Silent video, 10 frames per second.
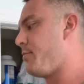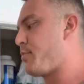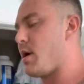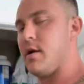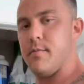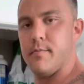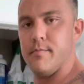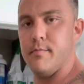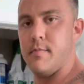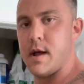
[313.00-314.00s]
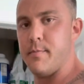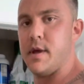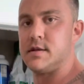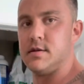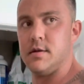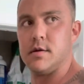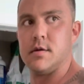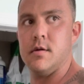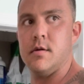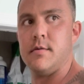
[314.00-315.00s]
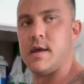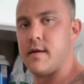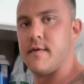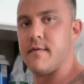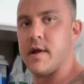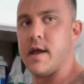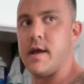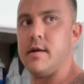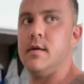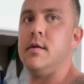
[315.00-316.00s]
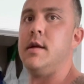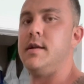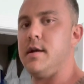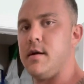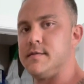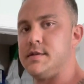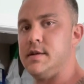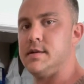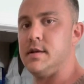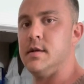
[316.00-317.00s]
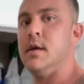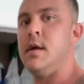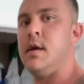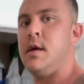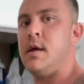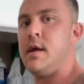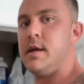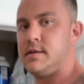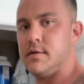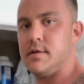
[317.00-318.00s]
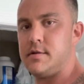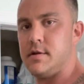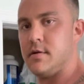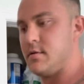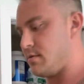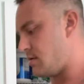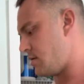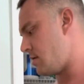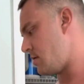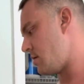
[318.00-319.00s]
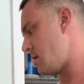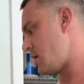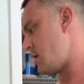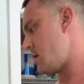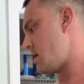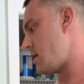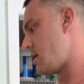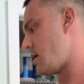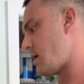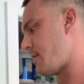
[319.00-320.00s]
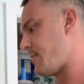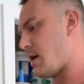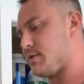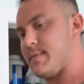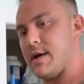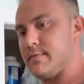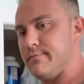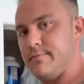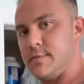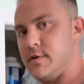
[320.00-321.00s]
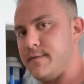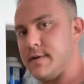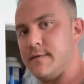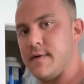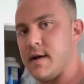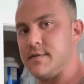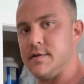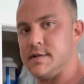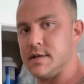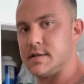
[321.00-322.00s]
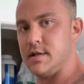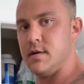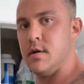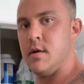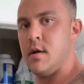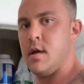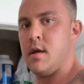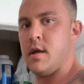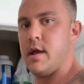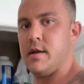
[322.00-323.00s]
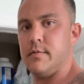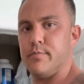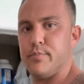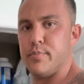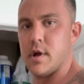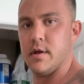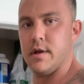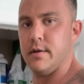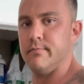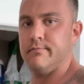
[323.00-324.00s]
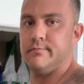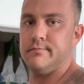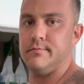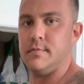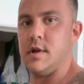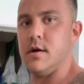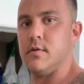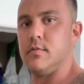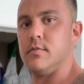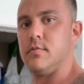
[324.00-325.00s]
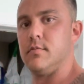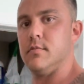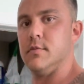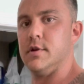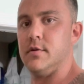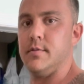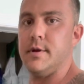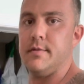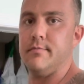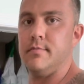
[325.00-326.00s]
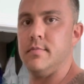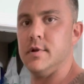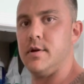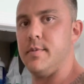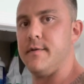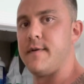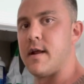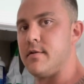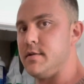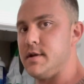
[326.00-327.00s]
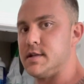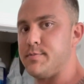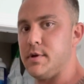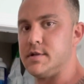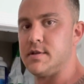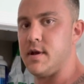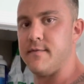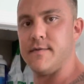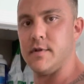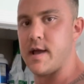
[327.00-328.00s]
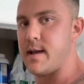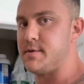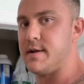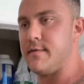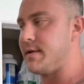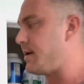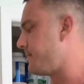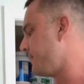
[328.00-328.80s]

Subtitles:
Probably my best look that I've ever had in the off season until this year. I was about 255, 260, and probably, a little bit fatter than this, but still had full abs and everything.